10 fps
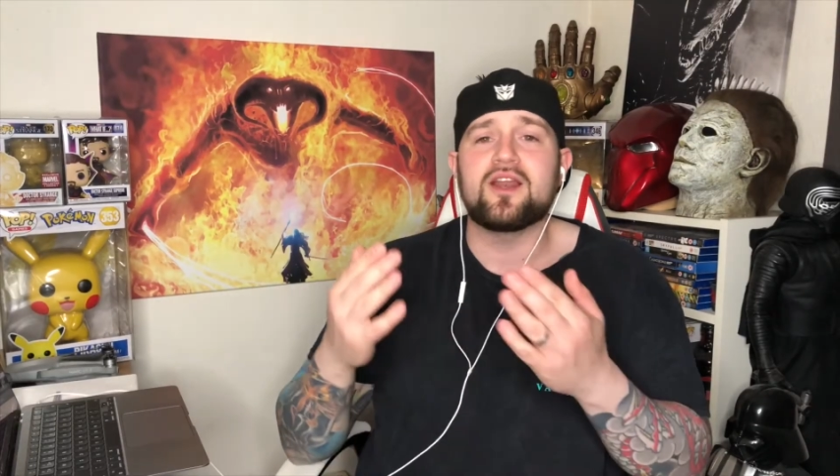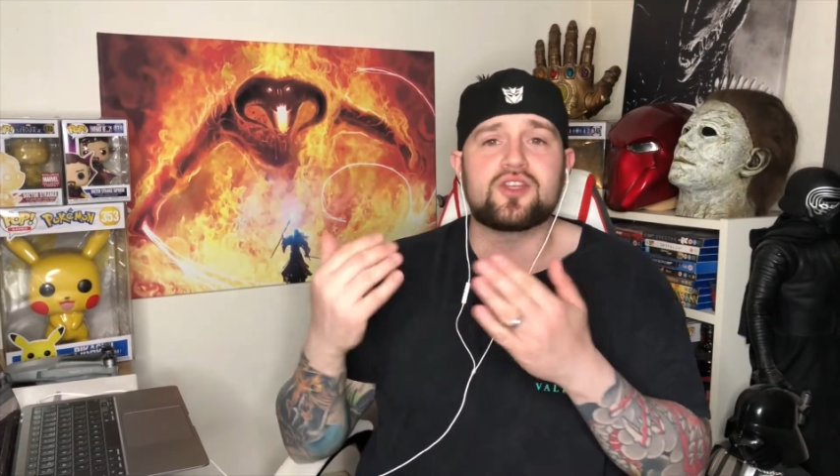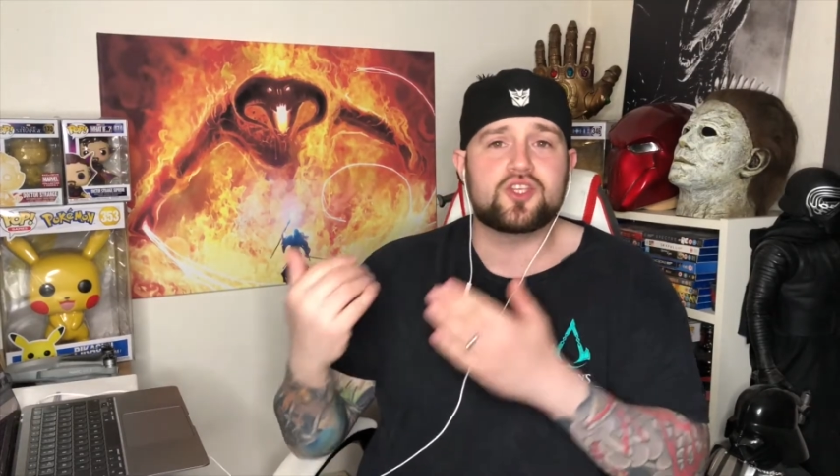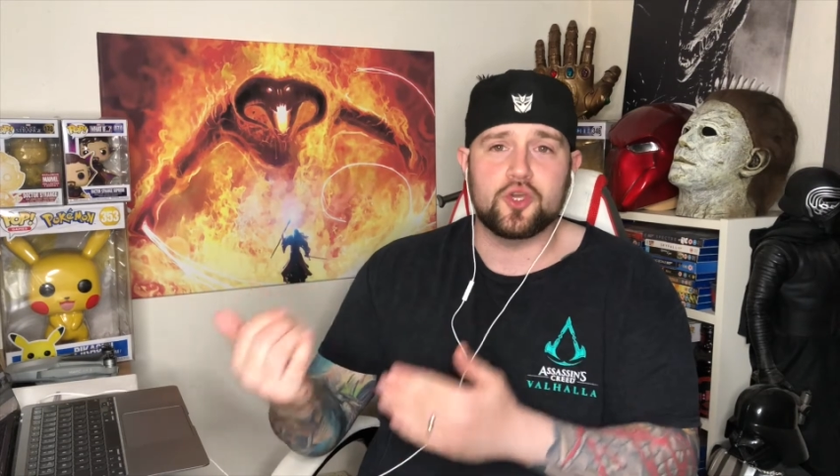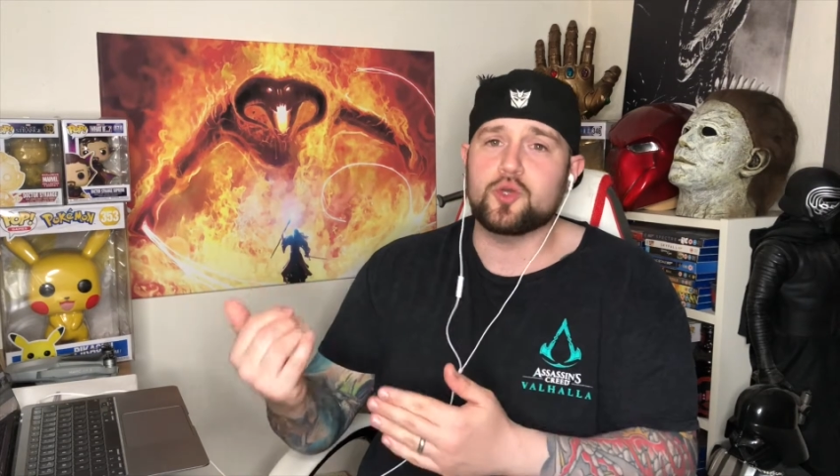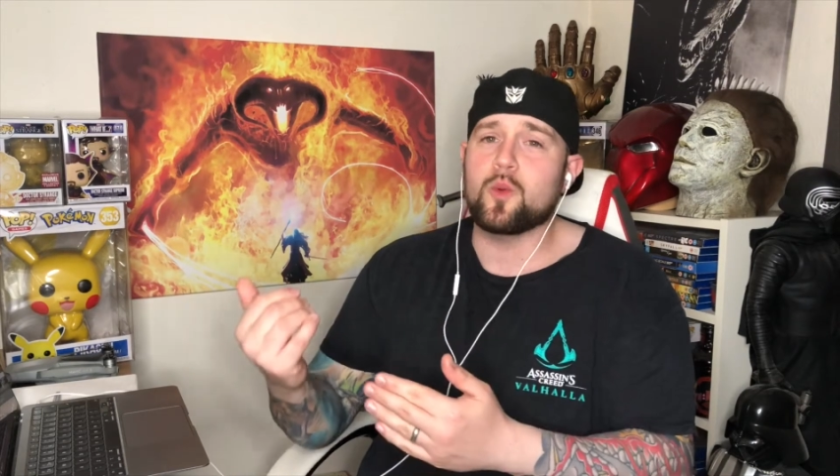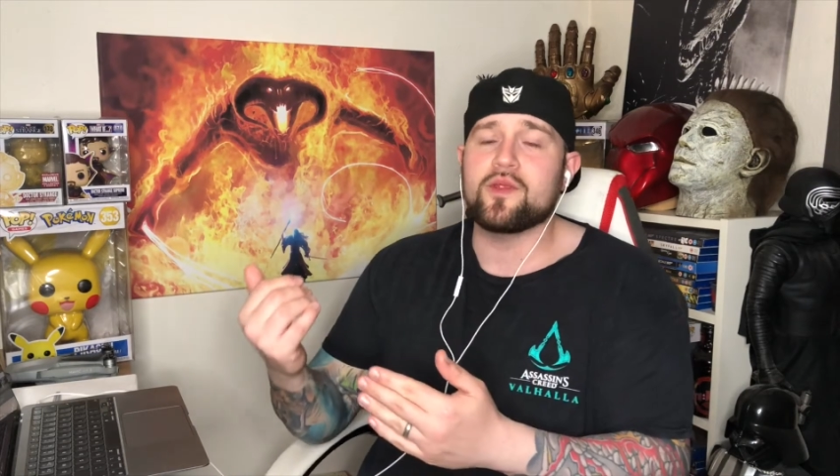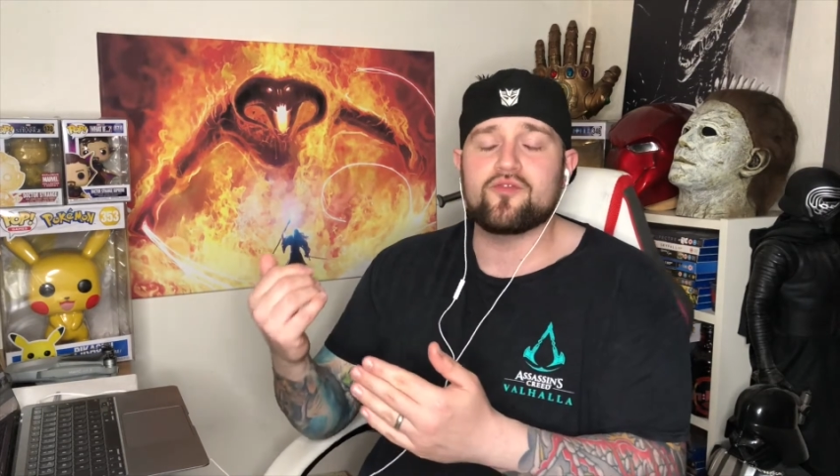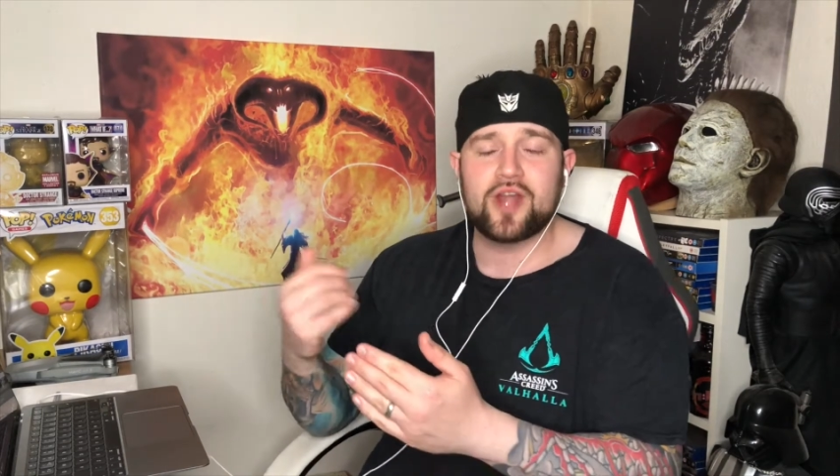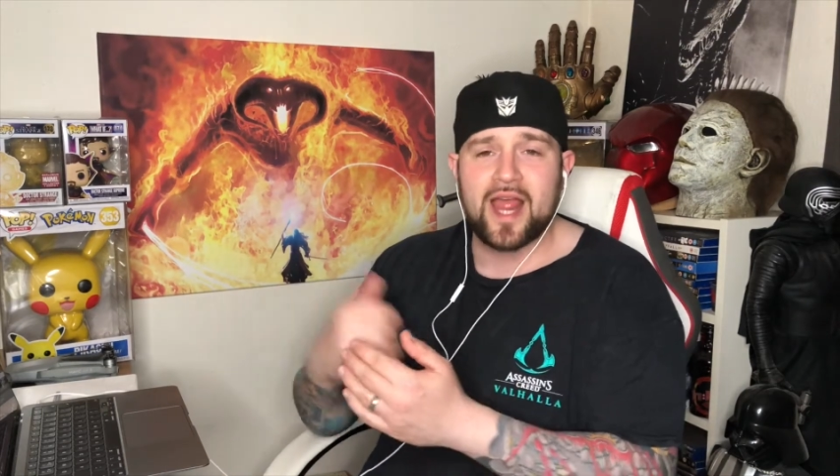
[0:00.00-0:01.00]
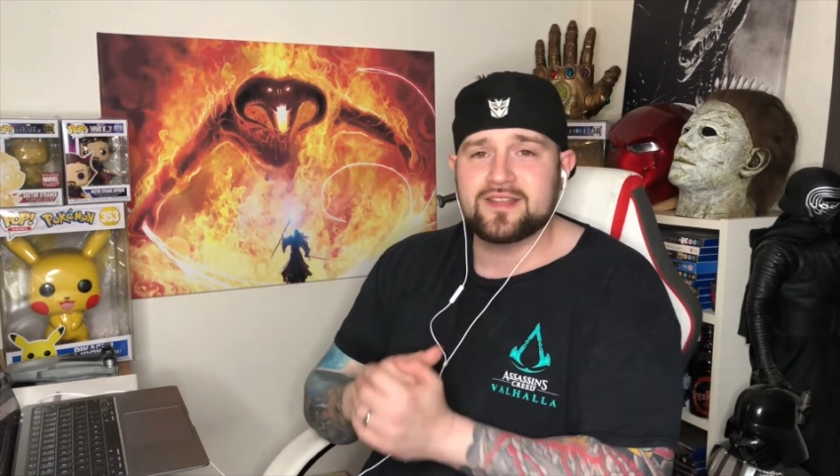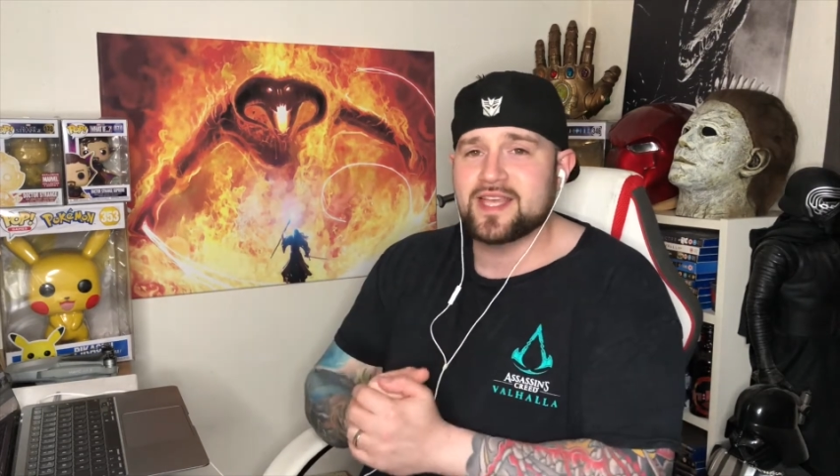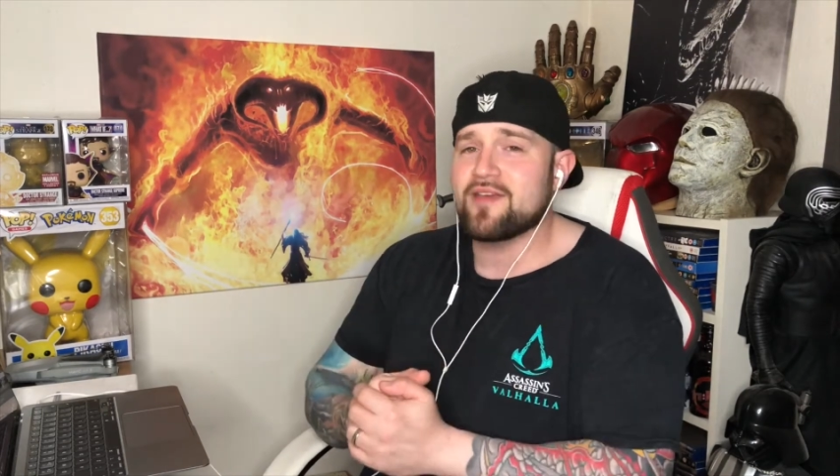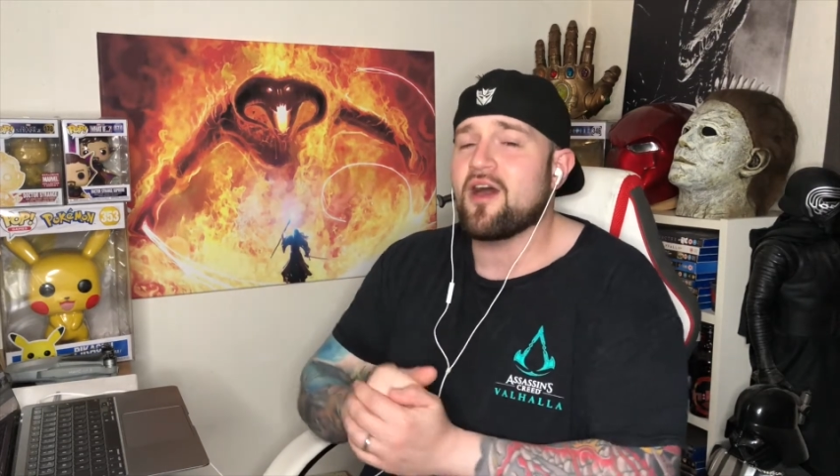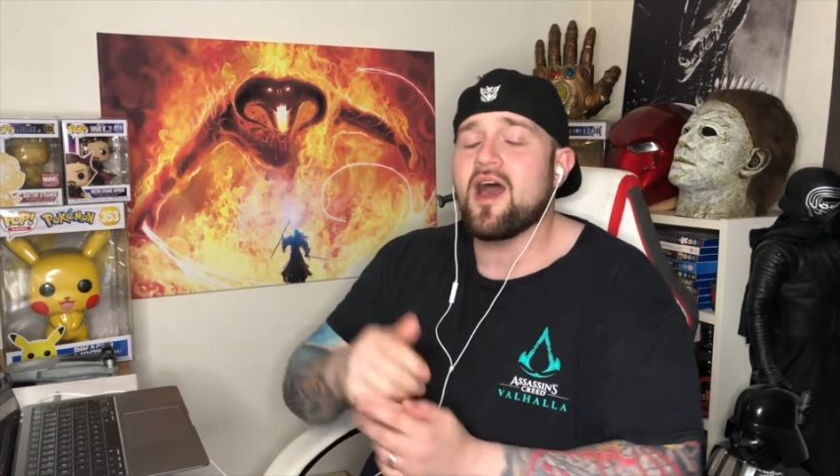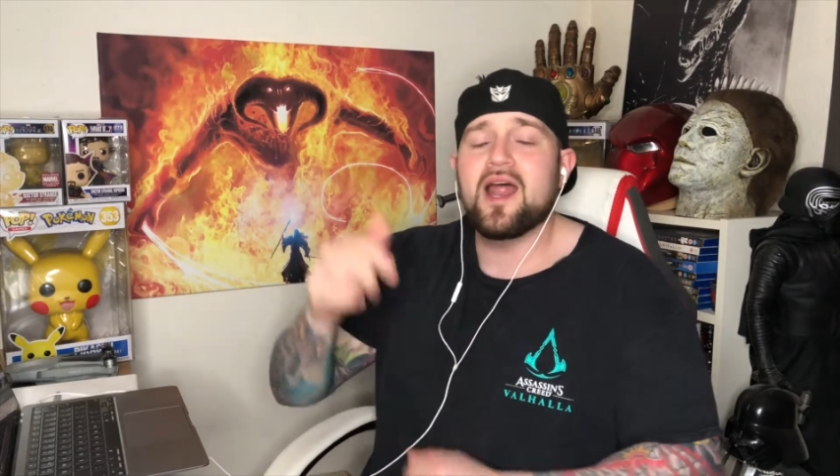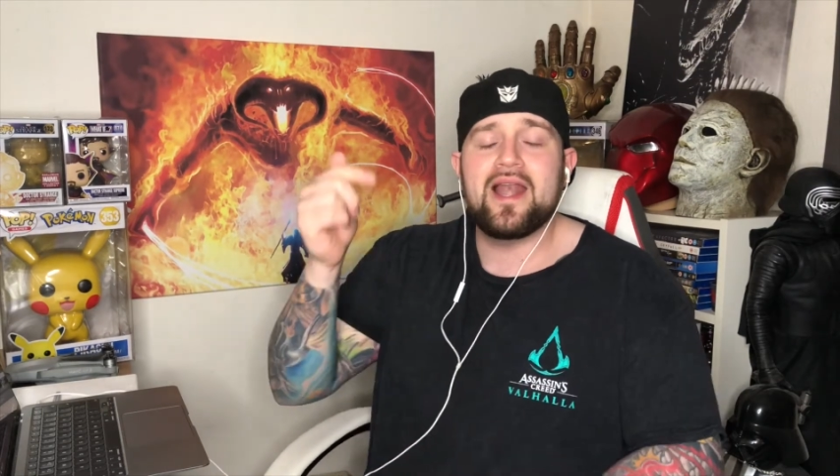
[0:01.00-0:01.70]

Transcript: looks good when we react together,